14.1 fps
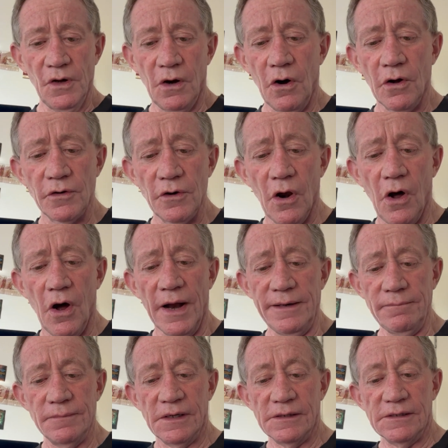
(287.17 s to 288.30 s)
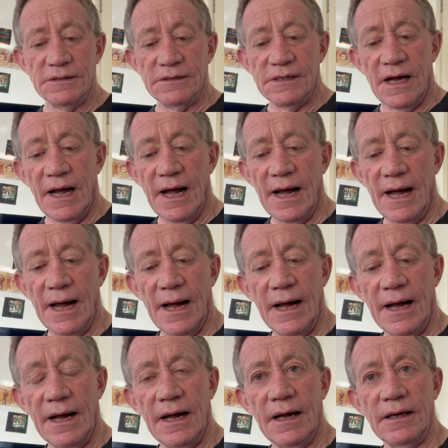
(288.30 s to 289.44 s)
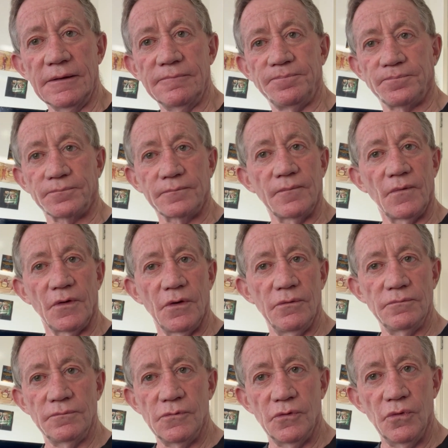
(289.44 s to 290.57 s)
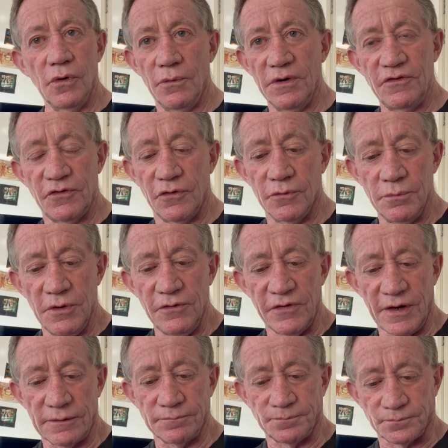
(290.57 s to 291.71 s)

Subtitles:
online, all original music.